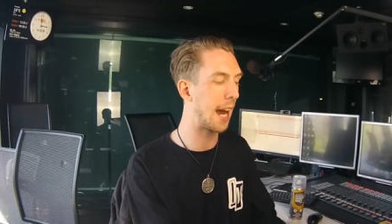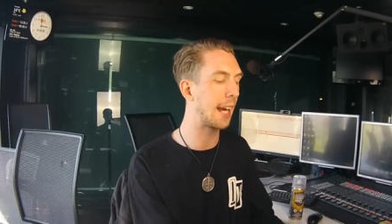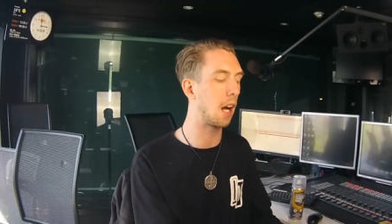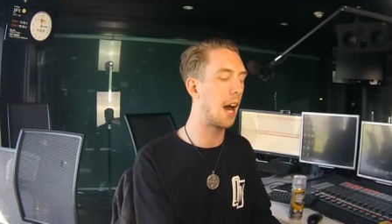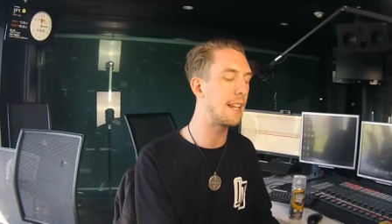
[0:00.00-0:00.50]

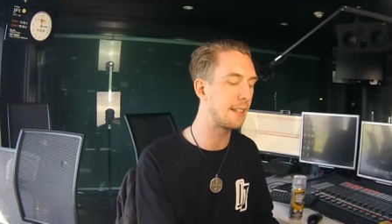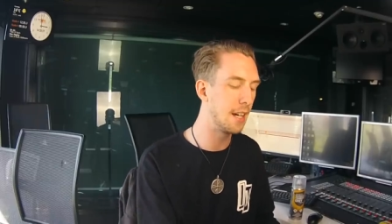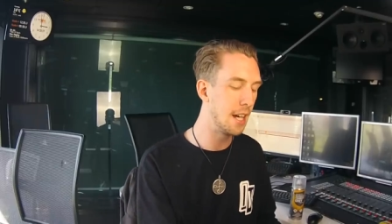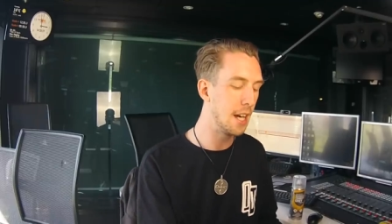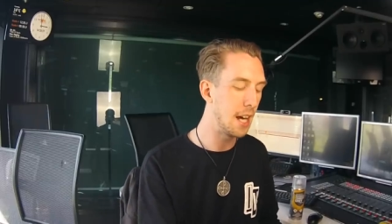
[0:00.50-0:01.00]
Hey guys,
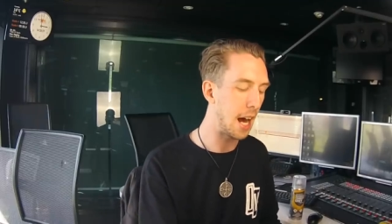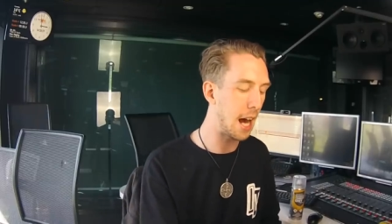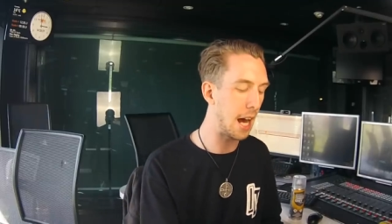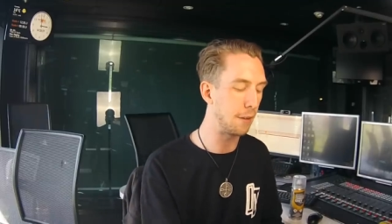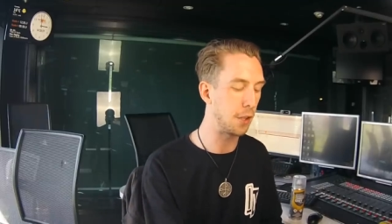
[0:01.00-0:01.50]

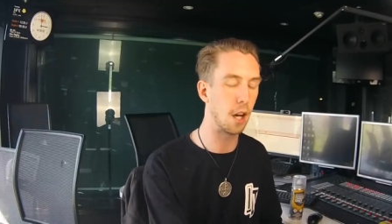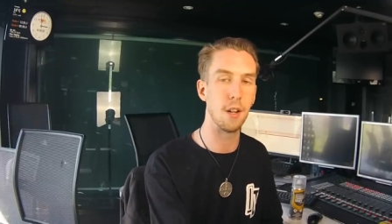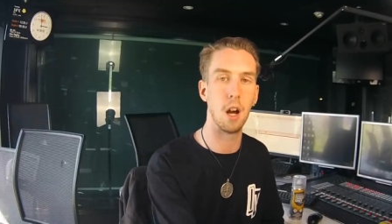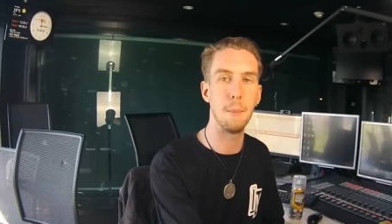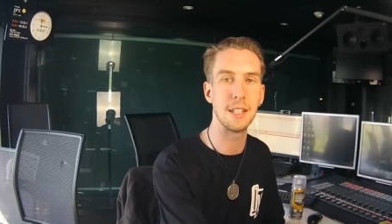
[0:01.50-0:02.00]
uh, if you don't
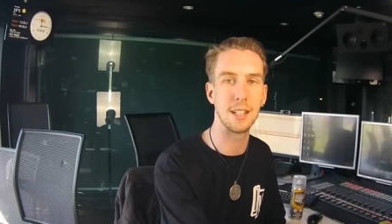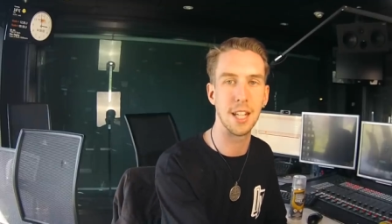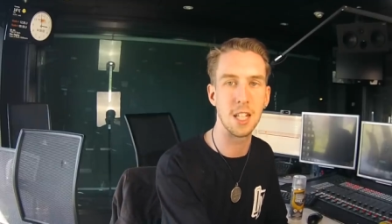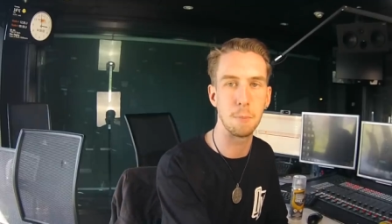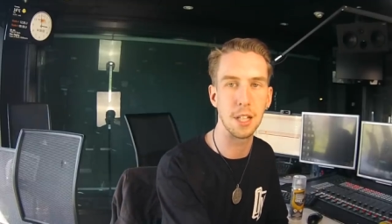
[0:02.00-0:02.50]
know,
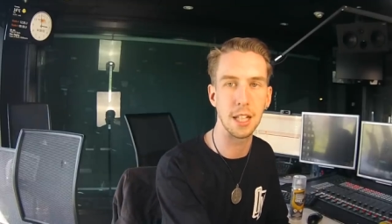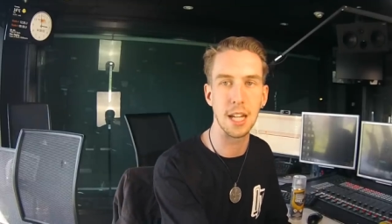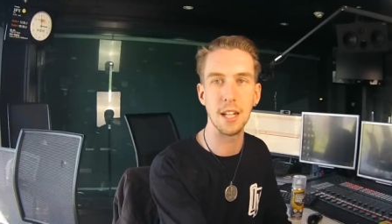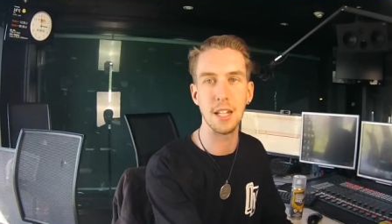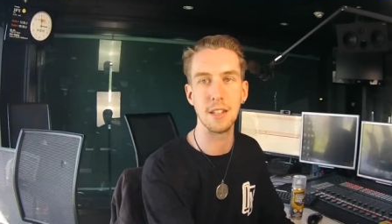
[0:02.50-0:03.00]
miscellaneous bit at the
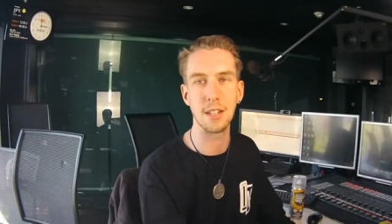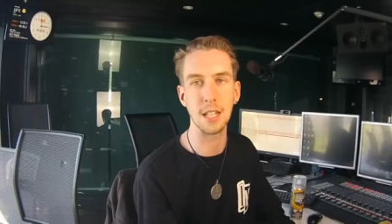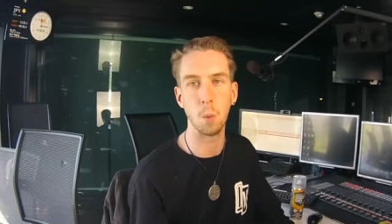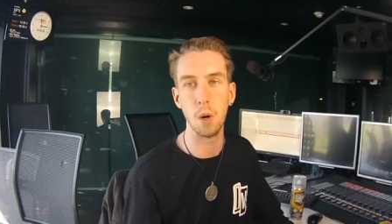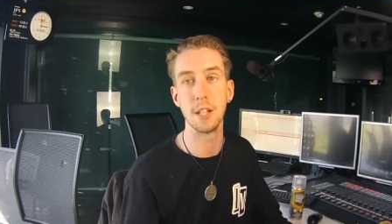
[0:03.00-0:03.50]
end is
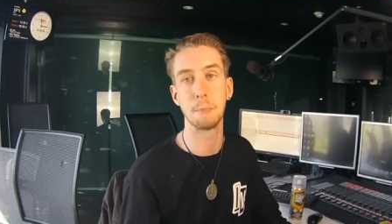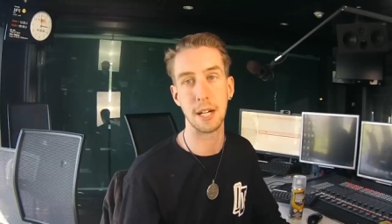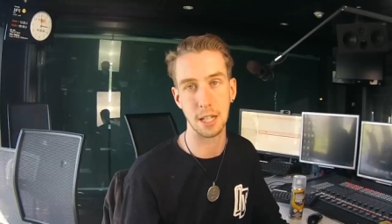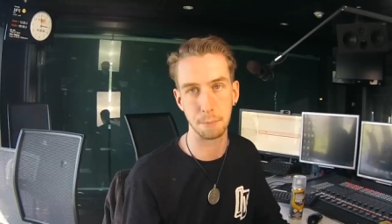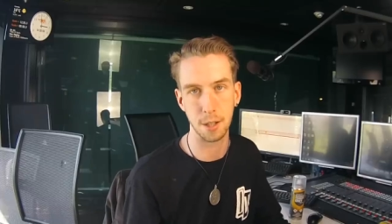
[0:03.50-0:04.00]
the worst
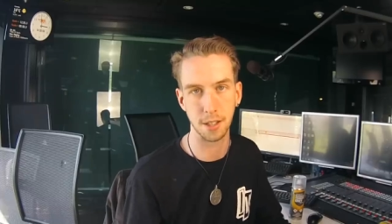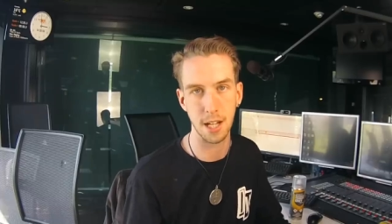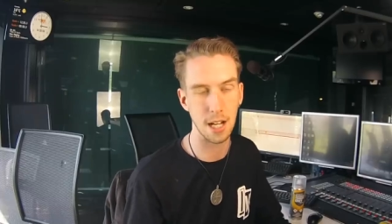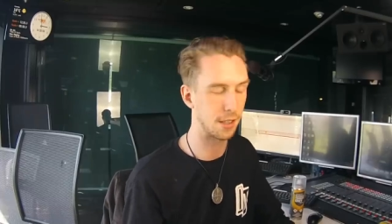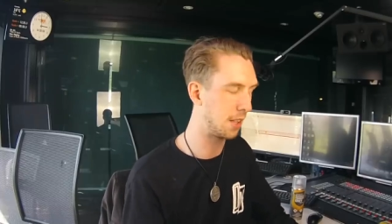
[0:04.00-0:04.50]
part of the
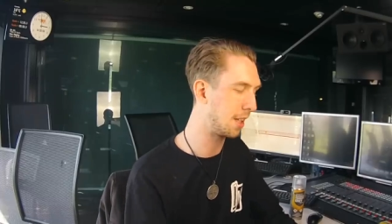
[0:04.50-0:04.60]
podcast.